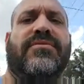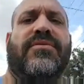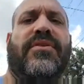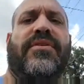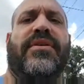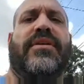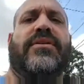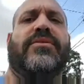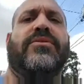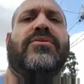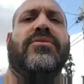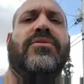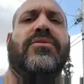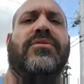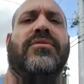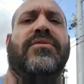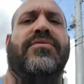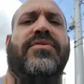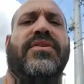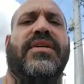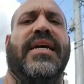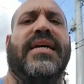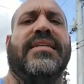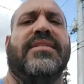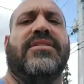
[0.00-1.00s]
Very cool.
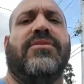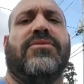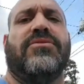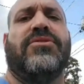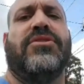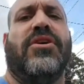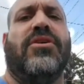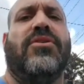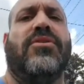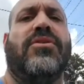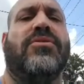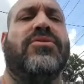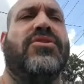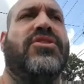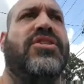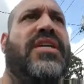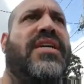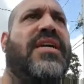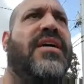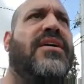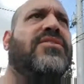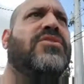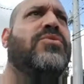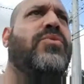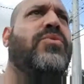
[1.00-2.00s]
If you guys don't know, go
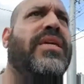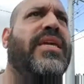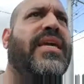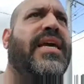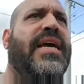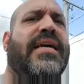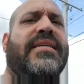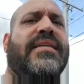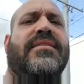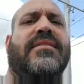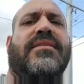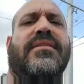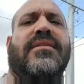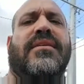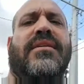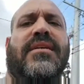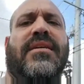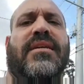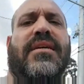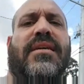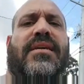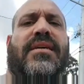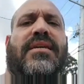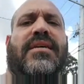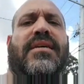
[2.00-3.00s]
check out Sweetcast
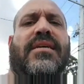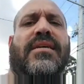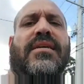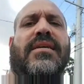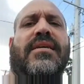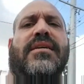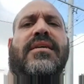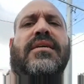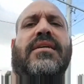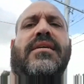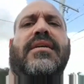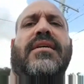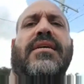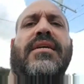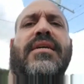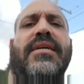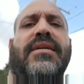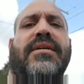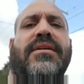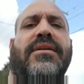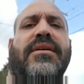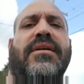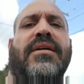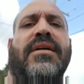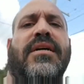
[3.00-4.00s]

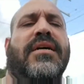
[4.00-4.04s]
here.